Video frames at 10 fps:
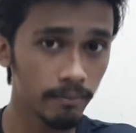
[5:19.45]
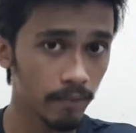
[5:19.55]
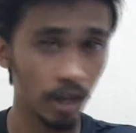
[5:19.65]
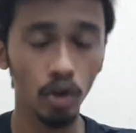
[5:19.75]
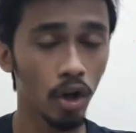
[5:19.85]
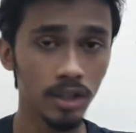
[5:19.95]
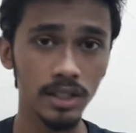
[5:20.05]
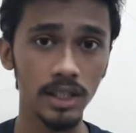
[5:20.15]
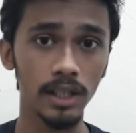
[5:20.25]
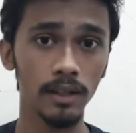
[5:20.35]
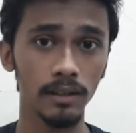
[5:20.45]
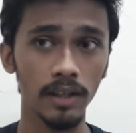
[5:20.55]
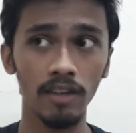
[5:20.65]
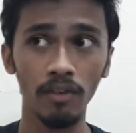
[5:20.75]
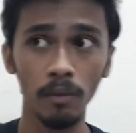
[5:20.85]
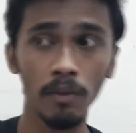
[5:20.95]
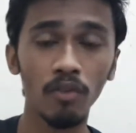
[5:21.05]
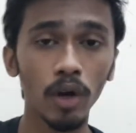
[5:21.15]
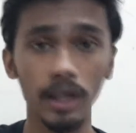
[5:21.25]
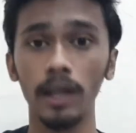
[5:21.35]
technology that will be
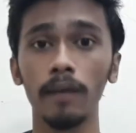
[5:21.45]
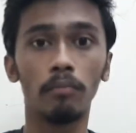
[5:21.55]
working.